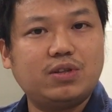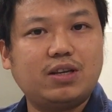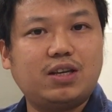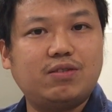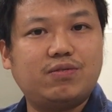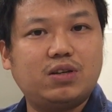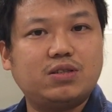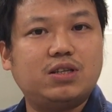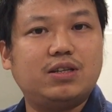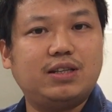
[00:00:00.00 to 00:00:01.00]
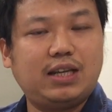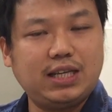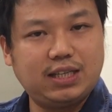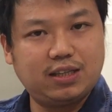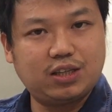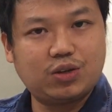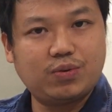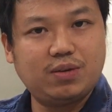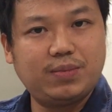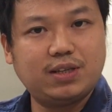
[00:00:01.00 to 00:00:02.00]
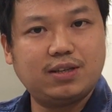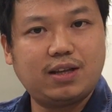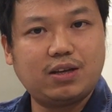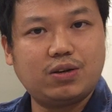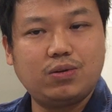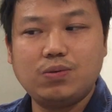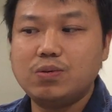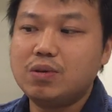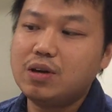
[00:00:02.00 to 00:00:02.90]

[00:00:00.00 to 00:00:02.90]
That gives us a 90-degree emitting angle.